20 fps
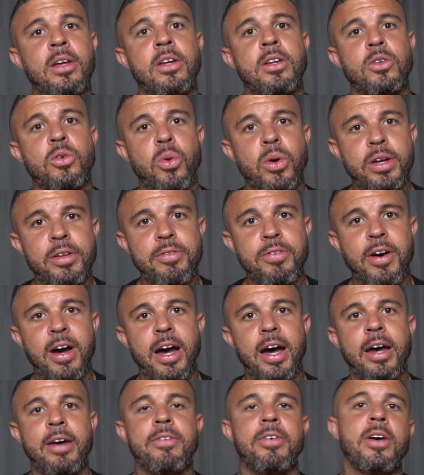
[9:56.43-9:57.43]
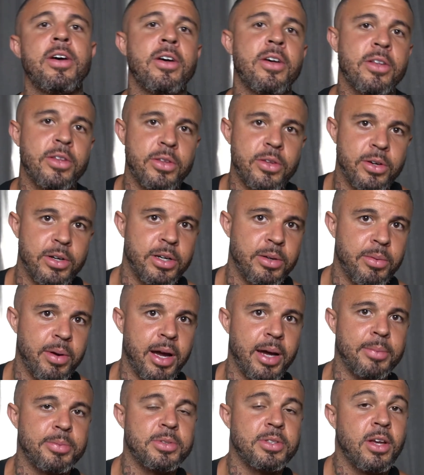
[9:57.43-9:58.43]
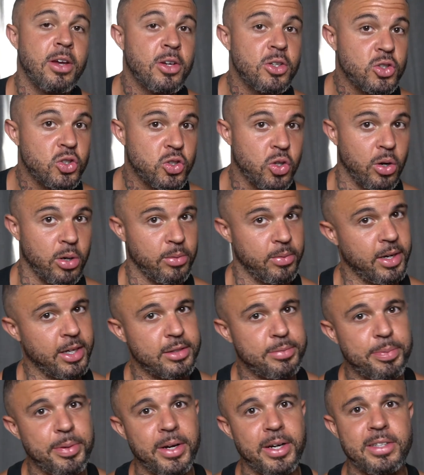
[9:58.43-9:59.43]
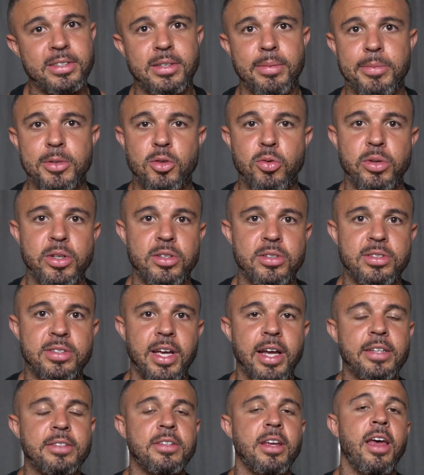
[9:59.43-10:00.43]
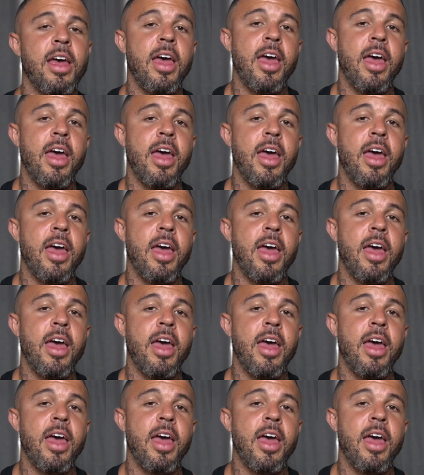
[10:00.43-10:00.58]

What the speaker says: 25, 30 reps, short rest periods in between your sets.